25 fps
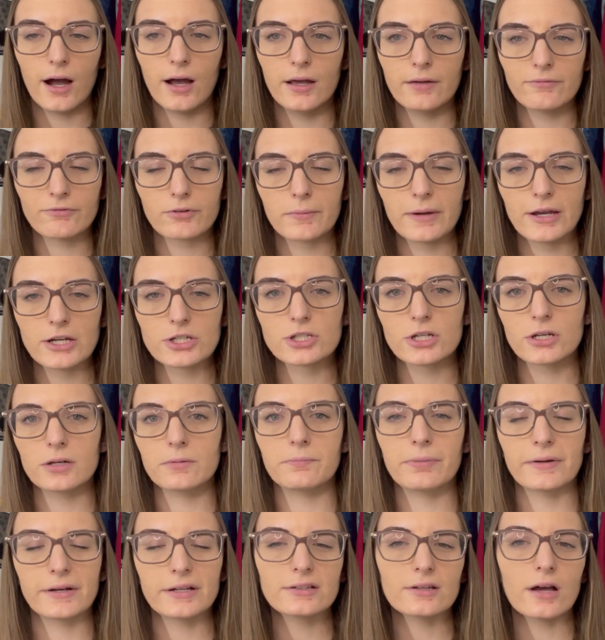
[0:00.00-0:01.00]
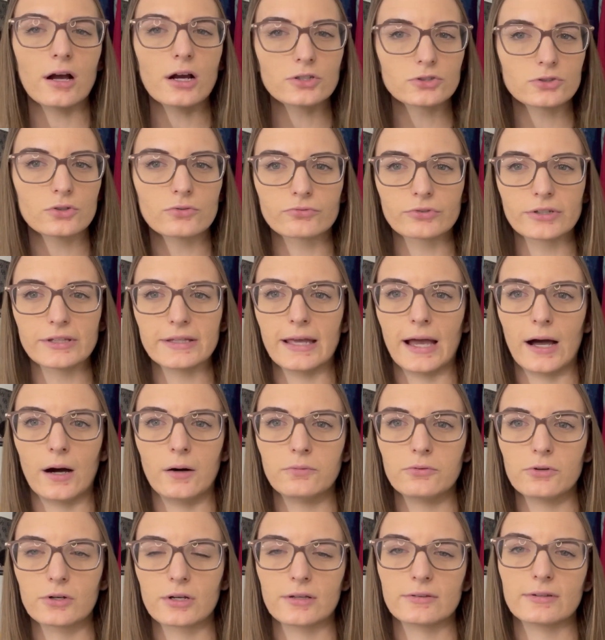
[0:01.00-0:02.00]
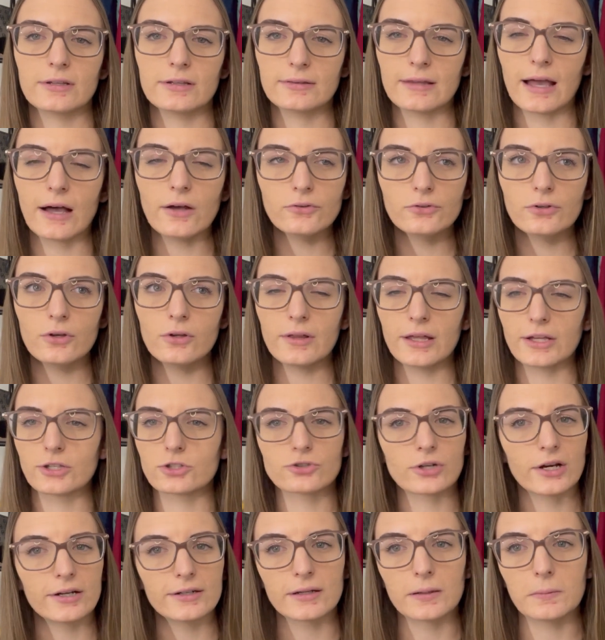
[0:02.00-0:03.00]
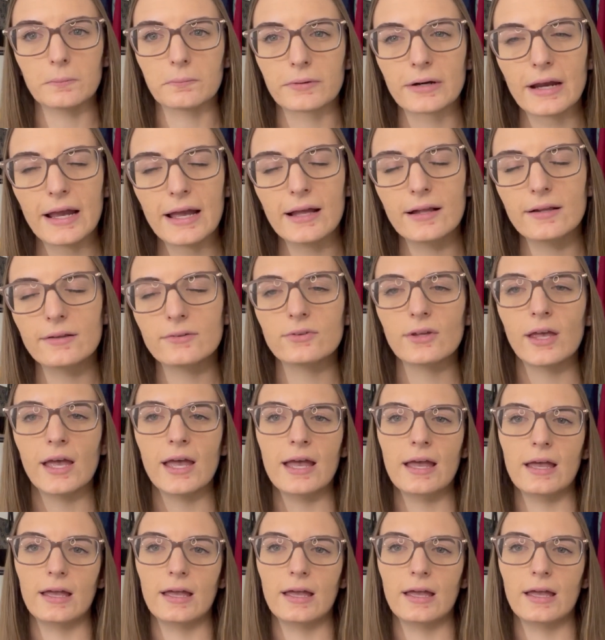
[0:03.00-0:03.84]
information, but it's also really helpful because it tells you trending brands.